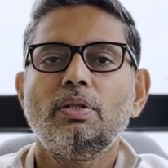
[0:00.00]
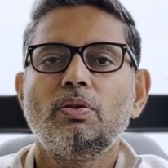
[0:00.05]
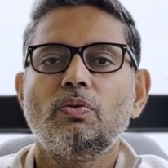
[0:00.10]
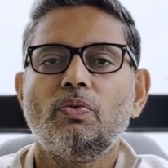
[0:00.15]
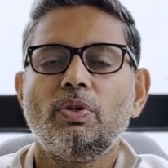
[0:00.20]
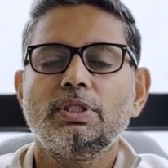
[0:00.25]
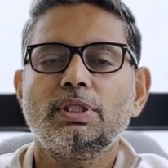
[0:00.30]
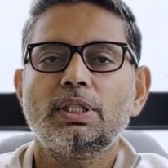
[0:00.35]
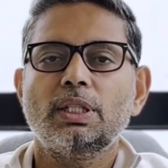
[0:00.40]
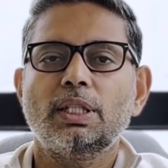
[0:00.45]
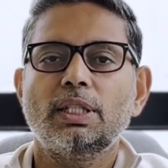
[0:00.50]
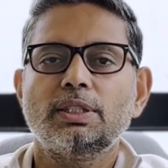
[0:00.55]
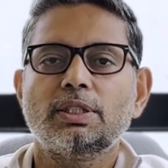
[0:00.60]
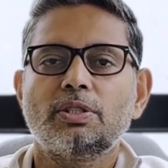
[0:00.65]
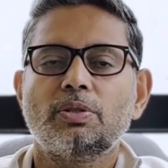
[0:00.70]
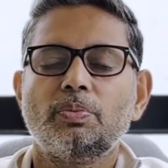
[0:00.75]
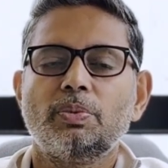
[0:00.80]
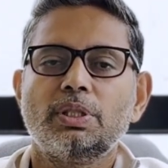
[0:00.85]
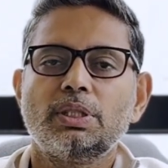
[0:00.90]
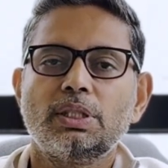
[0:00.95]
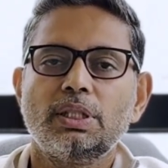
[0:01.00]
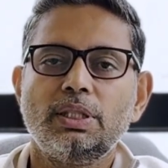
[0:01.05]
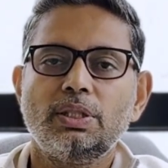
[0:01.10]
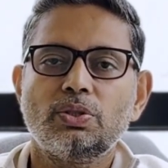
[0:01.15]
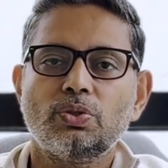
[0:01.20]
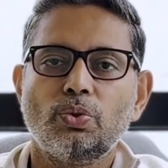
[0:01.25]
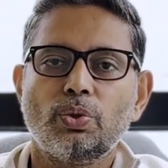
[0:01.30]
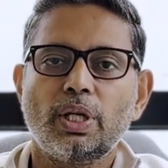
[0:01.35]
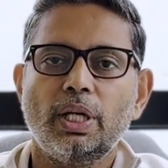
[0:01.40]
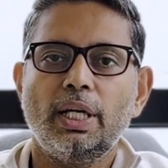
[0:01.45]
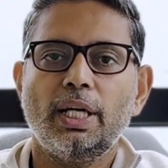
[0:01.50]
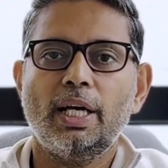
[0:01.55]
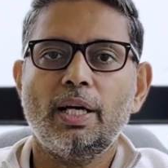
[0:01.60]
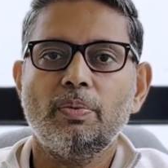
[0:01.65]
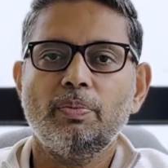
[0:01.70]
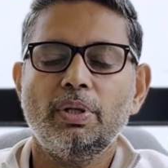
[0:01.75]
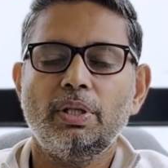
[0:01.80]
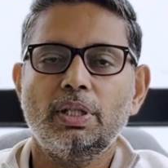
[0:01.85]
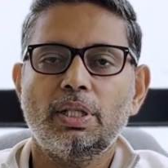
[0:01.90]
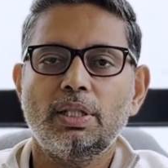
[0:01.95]
Once the customer says, okay, I
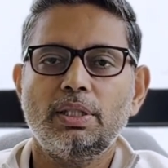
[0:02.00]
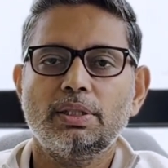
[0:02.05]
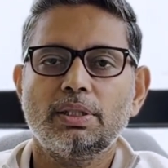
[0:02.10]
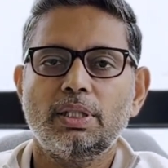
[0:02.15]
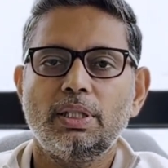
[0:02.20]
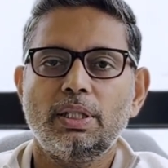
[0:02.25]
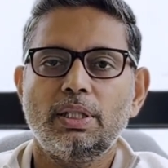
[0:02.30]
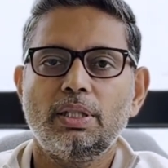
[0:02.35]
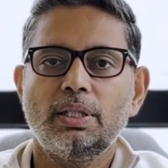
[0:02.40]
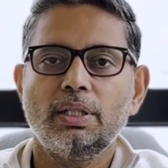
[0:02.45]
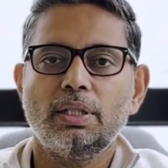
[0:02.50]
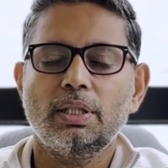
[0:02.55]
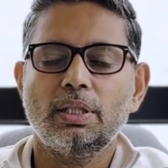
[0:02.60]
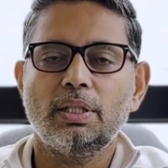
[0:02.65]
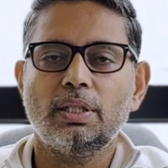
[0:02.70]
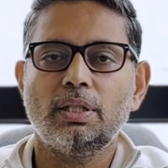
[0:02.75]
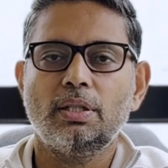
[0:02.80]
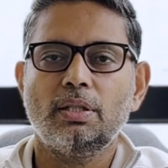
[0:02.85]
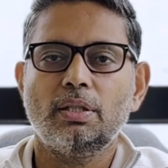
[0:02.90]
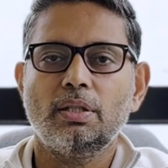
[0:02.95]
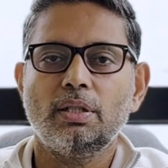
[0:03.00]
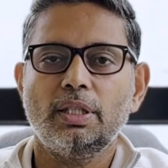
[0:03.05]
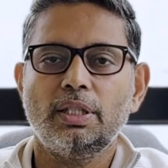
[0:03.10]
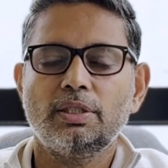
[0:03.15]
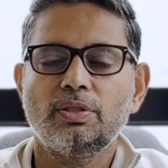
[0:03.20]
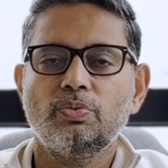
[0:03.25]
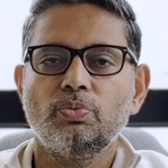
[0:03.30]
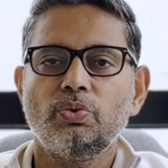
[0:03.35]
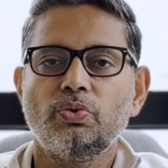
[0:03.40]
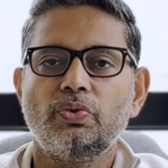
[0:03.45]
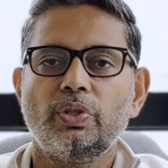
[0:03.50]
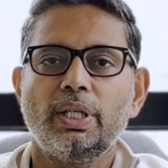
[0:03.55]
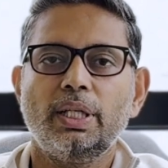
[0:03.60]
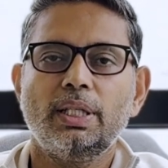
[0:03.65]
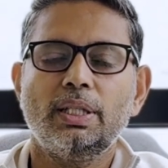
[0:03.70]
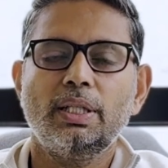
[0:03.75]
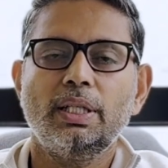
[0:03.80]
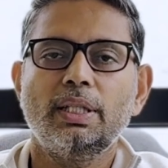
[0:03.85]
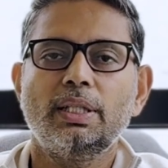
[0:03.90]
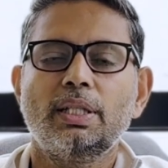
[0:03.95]
am interested, let's move
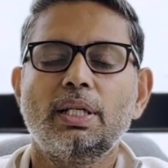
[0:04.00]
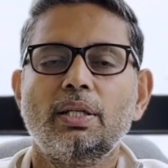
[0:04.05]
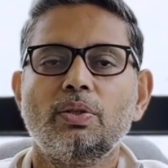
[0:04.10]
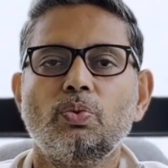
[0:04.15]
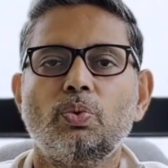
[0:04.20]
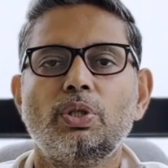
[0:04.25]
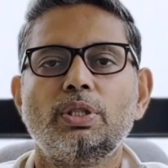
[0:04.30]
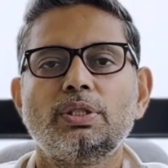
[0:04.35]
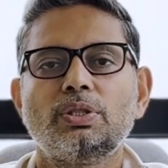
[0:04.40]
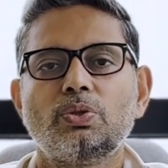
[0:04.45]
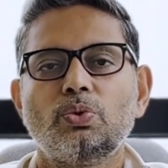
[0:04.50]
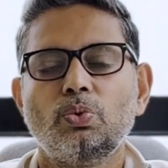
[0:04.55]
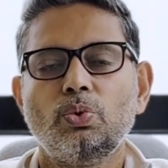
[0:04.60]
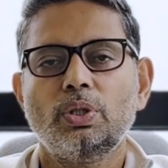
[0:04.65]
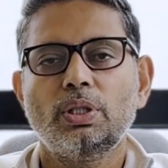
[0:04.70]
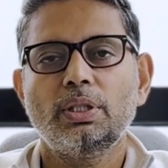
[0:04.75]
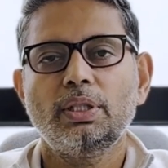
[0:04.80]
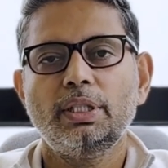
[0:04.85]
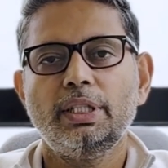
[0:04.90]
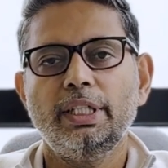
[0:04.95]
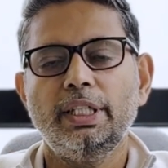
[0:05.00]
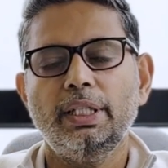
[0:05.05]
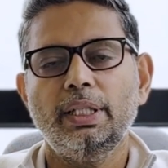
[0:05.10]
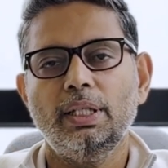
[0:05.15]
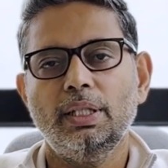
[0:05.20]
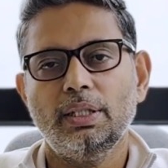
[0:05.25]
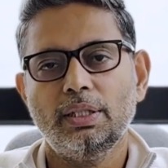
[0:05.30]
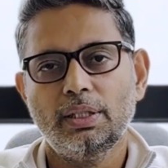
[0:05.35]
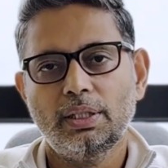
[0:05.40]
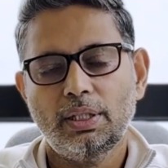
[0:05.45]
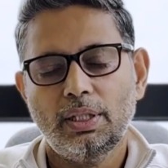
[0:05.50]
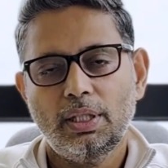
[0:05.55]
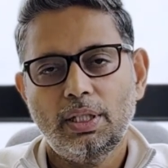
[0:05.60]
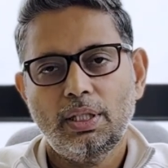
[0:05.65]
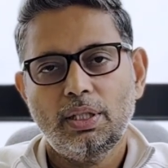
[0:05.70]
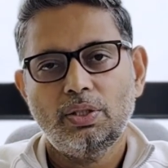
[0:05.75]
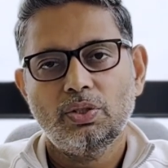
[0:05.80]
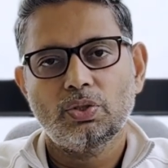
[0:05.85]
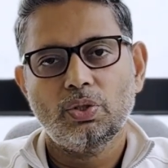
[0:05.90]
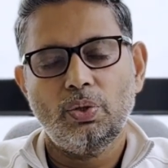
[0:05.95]
ahead, it converts to a deal.
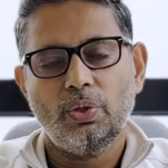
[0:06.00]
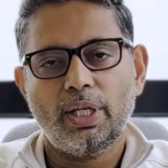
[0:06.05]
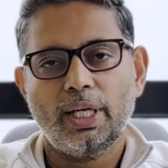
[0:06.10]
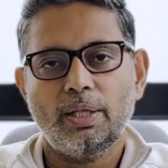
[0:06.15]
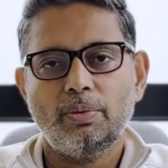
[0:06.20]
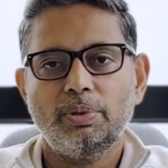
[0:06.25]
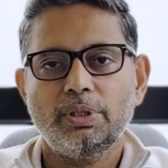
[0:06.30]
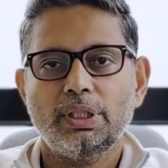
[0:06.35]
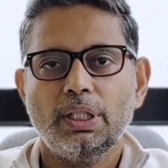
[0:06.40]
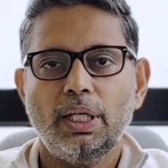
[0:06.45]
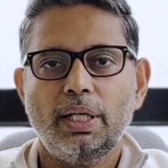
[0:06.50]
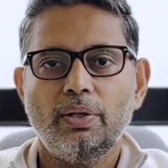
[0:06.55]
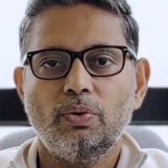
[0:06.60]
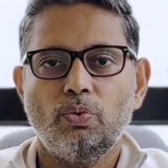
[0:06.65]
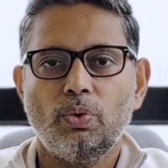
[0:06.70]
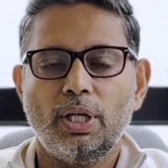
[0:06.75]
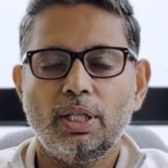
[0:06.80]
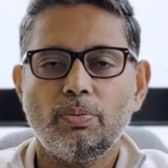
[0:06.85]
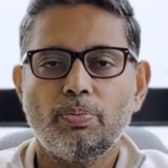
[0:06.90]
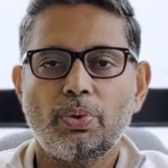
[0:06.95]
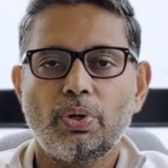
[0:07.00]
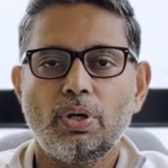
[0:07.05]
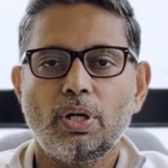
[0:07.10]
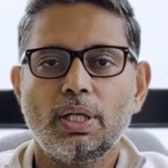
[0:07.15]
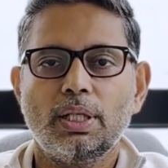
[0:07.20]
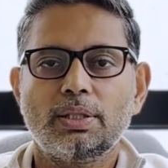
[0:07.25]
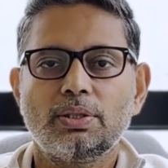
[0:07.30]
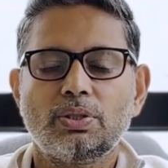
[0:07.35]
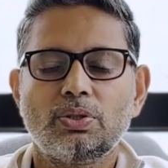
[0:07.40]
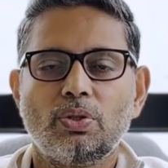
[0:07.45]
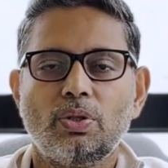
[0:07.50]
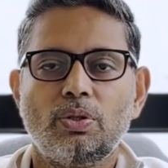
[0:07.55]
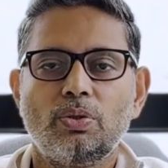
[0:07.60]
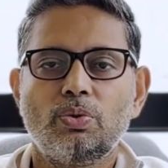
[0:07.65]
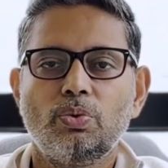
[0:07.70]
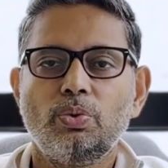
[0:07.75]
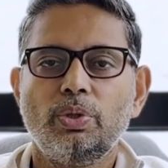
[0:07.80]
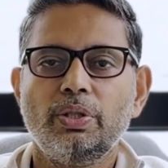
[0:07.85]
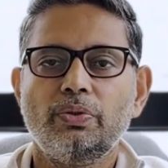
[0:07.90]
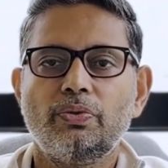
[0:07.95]
So you can be selling one product or
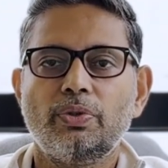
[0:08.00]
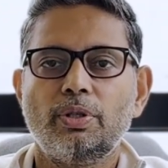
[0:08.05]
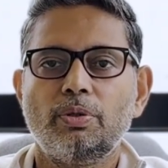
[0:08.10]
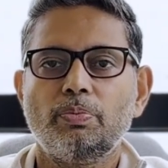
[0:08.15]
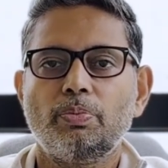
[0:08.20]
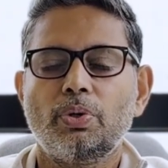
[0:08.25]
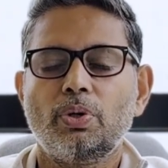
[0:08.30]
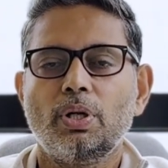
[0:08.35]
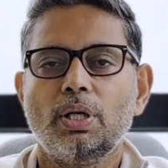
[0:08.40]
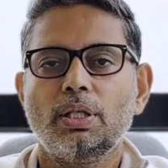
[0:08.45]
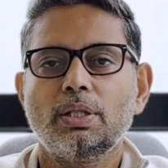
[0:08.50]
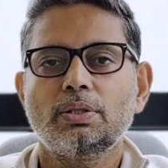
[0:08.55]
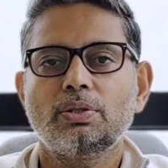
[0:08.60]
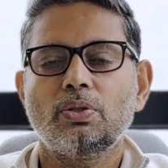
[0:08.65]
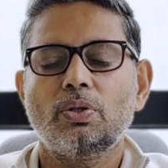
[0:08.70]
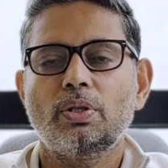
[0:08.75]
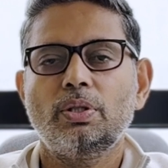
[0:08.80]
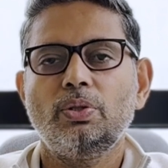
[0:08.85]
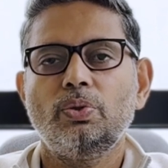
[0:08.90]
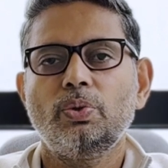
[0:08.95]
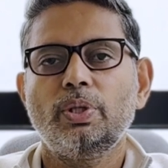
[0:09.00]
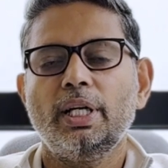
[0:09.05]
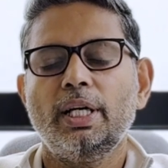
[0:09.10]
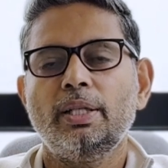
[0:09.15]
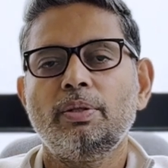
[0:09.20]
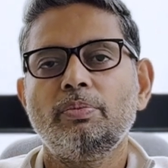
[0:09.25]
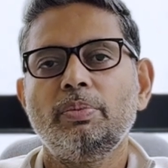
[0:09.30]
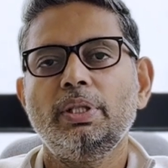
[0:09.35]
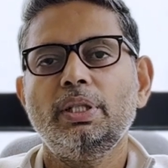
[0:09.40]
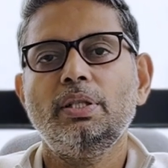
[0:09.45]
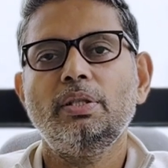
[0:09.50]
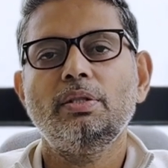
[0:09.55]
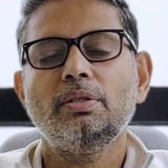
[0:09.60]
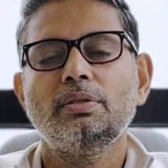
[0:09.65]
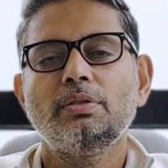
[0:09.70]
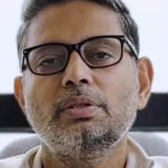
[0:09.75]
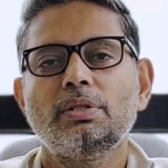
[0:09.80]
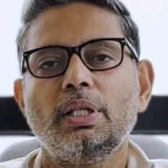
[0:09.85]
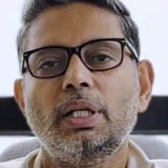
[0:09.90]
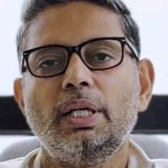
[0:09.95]
two different products, or you can be
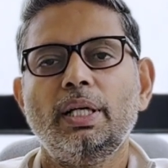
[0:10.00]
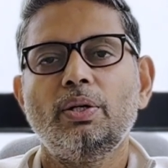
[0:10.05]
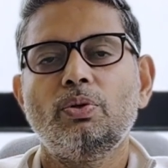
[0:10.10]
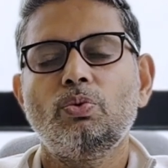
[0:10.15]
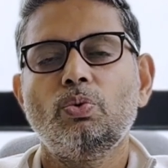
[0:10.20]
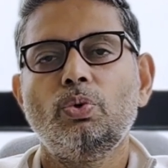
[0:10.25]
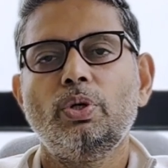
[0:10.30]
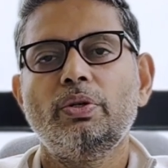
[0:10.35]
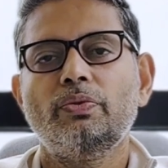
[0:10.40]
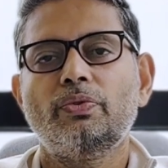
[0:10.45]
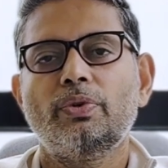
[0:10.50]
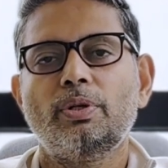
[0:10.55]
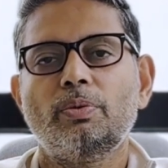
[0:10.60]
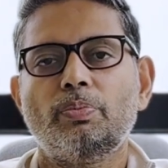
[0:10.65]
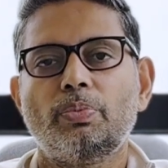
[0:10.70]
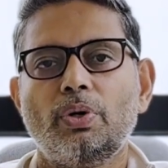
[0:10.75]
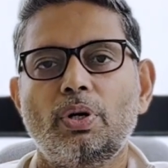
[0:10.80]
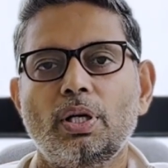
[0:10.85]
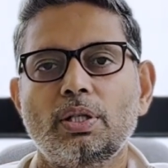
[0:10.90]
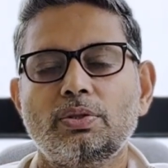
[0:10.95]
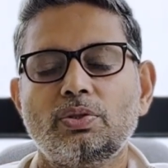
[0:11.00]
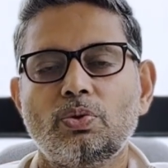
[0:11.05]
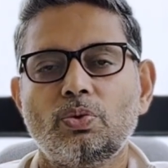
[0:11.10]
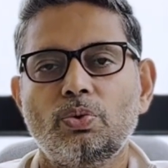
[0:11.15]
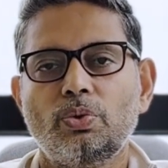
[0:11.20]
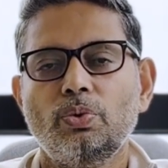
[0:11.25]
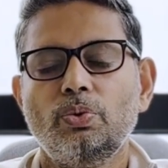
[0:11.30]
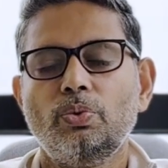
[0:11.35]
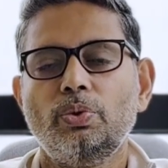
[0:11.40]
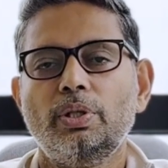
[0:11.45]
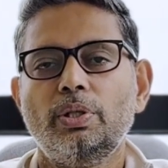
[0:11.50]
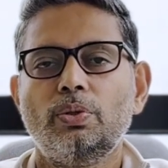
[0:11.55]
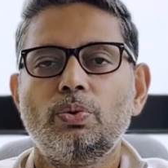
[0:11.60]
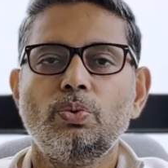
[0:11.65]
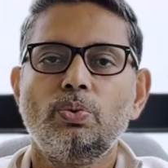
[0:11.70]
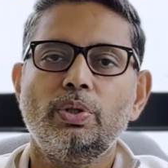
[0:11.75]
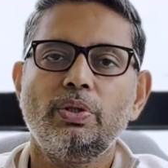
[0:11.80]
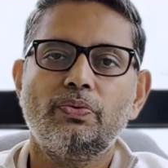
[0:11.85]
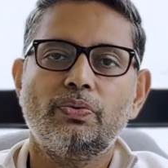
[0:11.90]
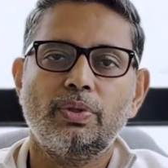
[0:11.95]
selling two different products to two
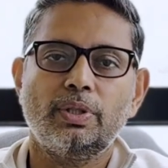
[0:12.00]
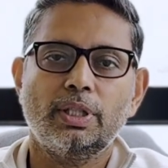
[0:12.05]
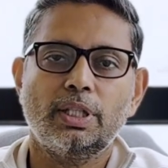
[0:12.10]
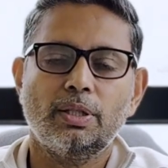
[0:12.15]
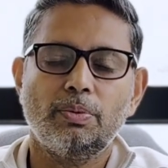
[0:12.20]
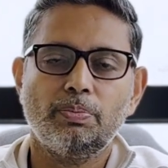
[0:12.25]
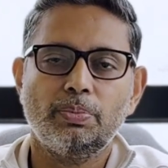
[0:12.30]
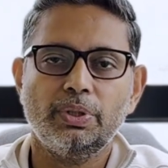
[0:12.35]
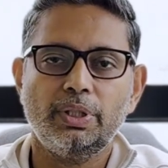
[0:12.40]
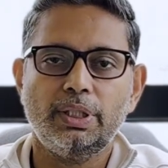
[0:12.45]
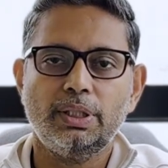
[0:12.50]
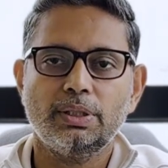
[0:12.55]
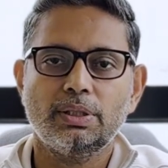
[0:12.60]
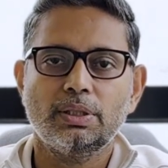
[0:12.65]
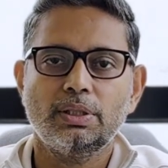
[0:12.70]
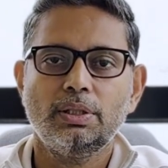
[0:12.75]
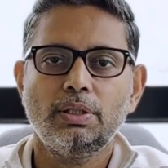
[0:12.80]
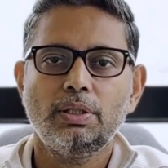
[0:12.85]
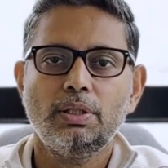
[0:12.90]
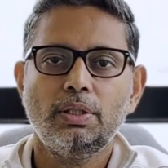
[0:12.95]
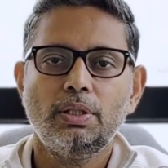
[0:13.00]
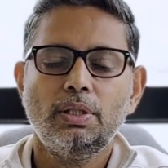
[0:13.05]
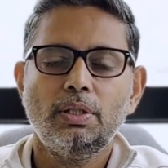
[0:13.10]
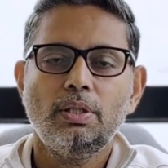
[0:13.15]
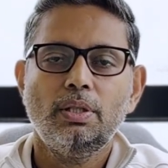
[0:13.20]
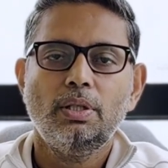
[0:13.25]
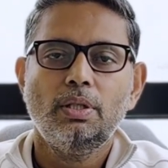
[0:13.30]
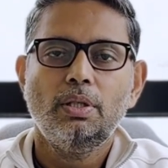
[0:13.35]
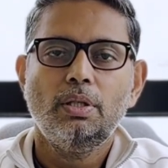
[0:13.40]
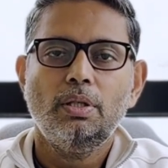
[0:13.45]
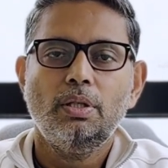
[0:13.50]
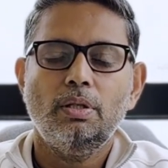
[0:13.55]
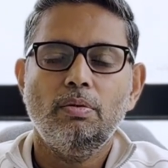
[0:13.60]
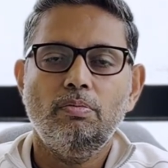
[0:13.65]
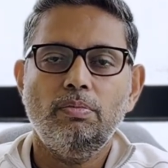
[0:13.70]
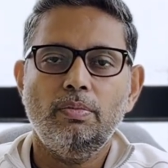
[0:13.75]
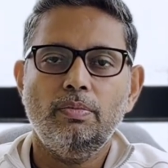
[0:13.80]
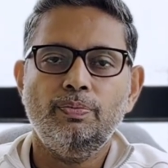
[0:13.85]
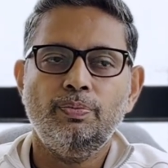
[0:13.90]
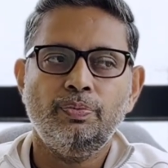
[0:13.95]
different companies.
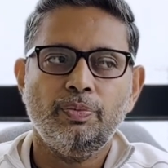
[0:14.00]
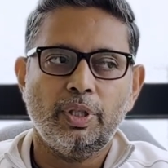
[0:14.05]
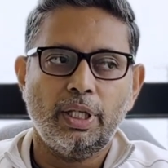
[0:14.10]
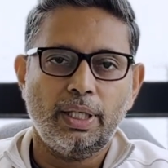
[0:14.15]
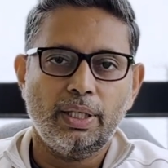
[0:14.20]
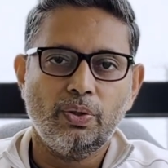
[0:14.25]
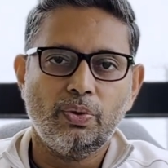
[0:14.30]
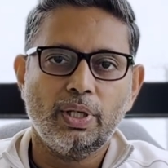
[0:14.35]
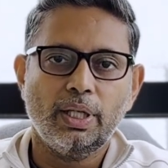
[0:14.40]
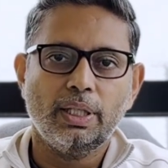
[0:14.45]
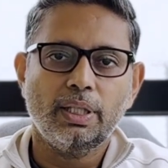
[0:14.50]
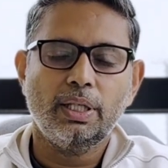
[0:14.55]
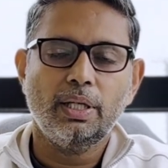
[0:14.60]
and you can